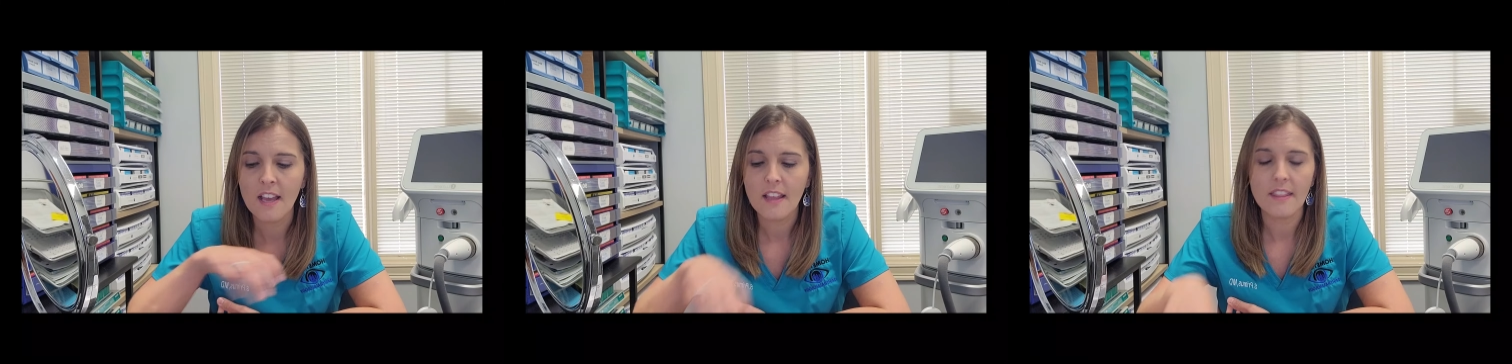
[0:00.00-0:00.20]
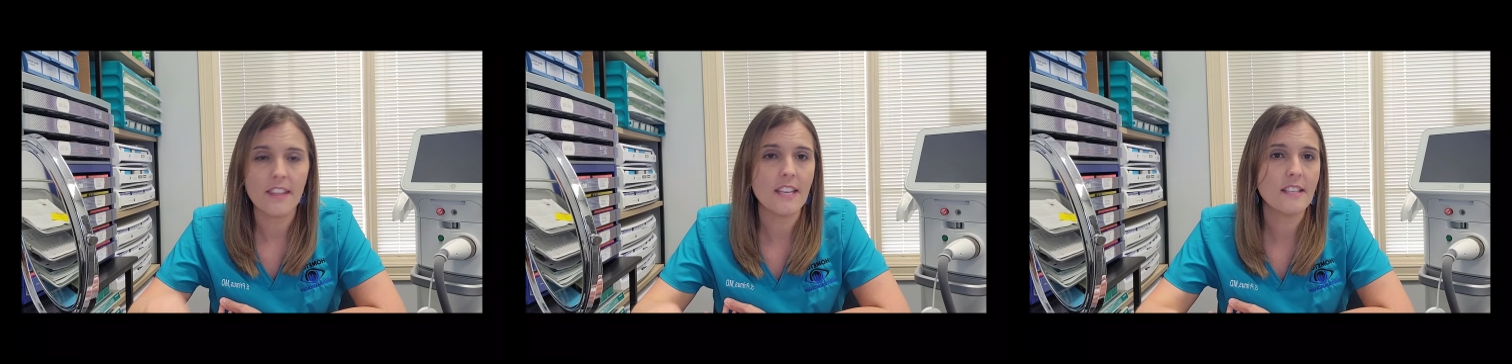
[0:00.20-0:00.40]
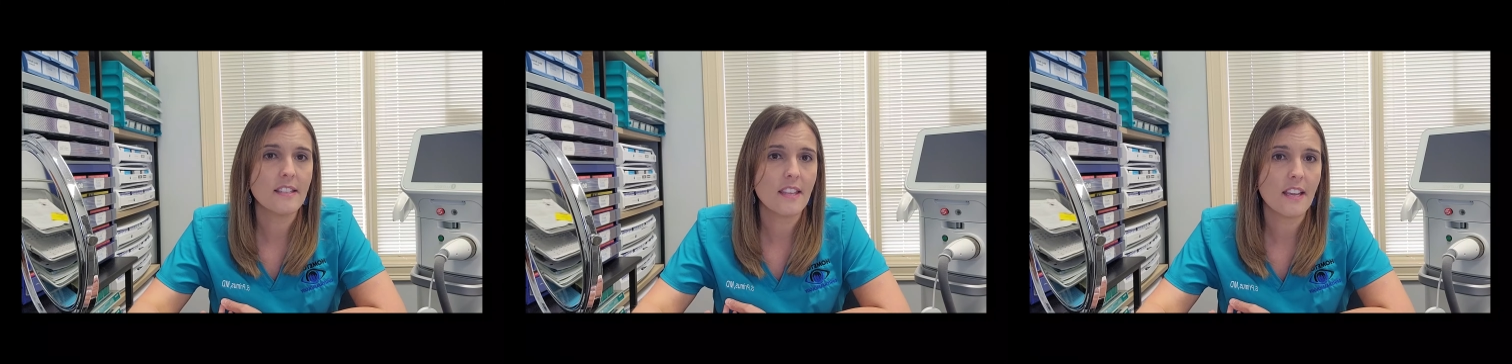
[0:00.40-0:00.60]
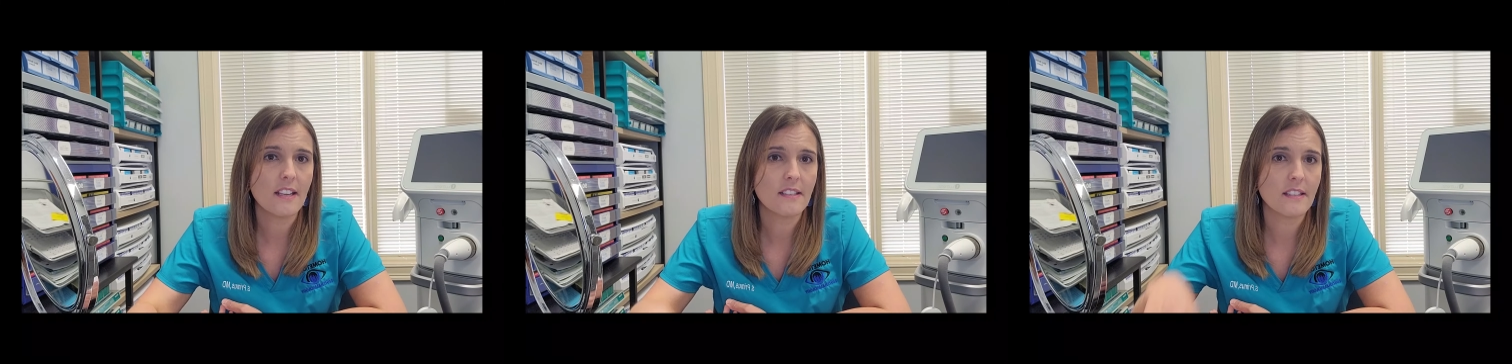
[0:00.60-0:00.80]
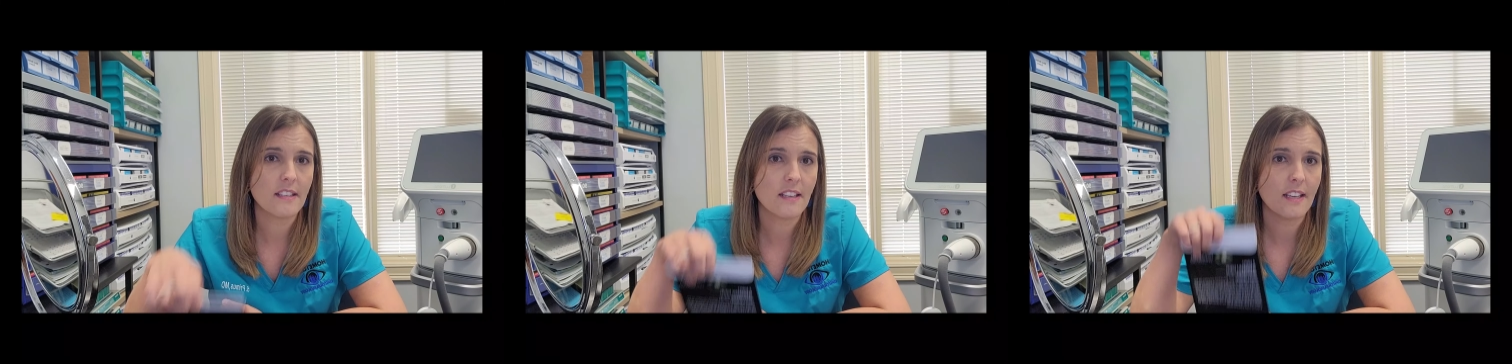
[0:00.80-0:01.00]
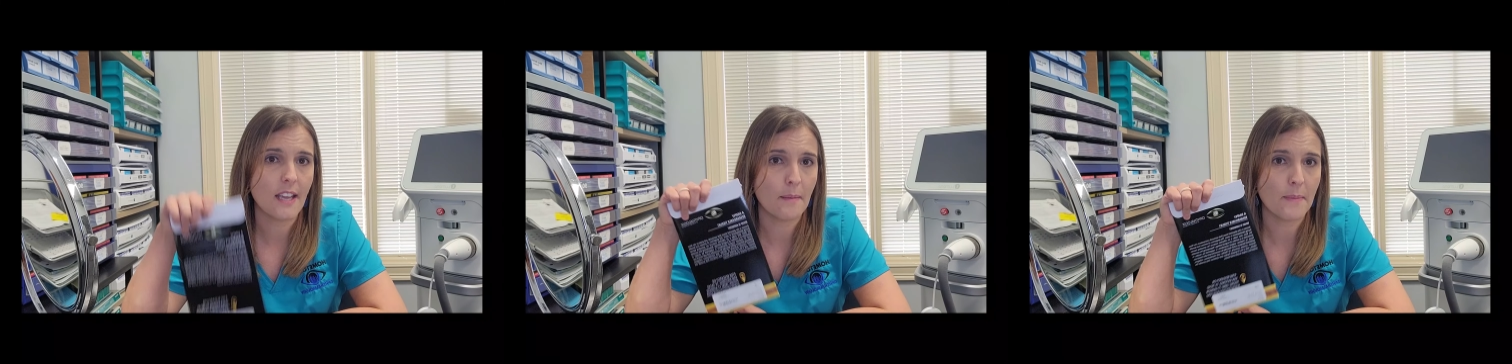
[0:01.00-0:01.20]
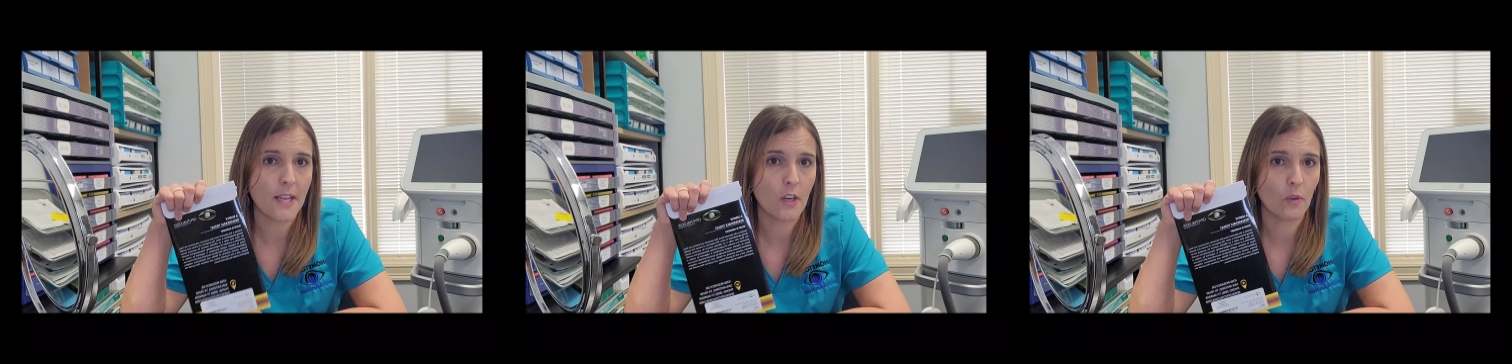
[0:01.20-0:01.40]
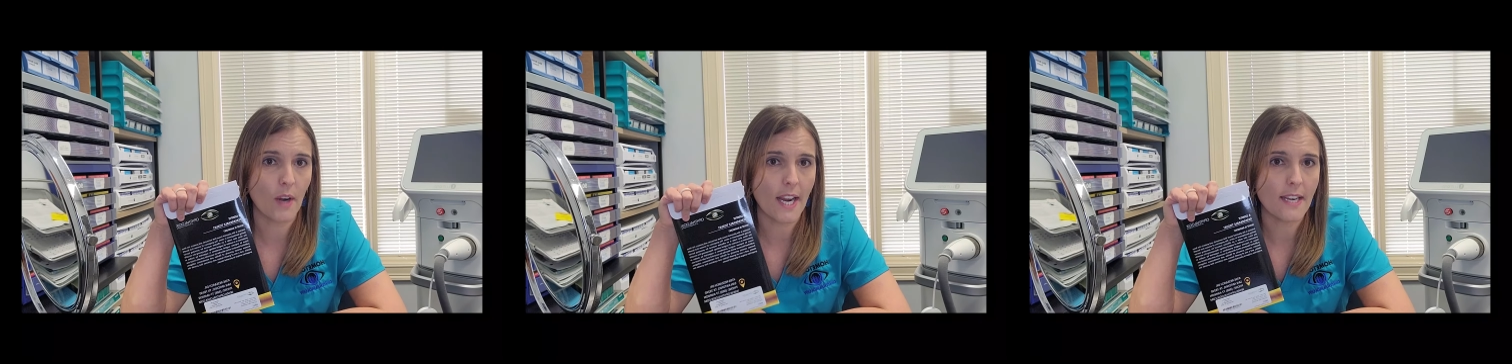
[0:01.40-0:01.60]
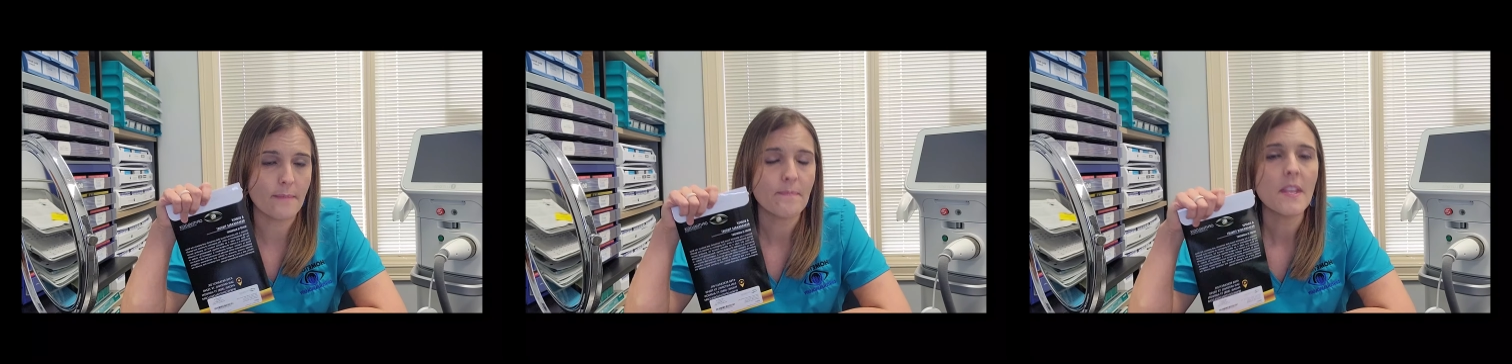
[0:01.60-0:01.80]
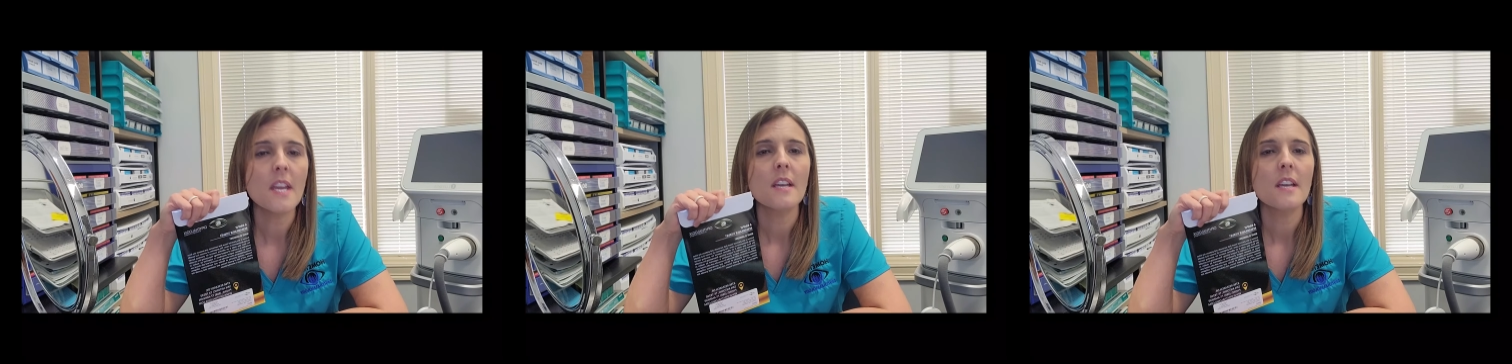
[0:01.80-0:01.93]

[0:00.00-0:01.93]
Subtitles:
these things can be great.